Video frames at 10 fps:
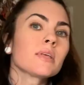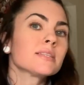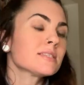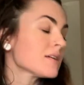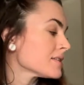
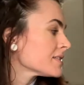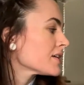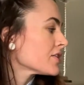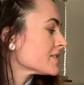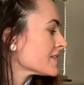This is honestly
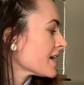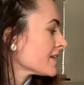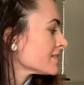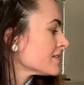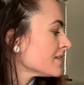a good
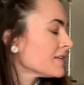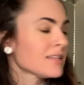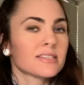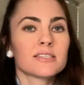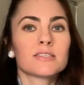sign.
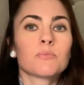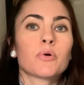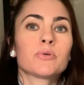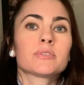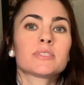This is the
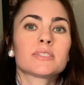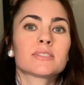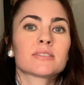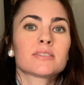most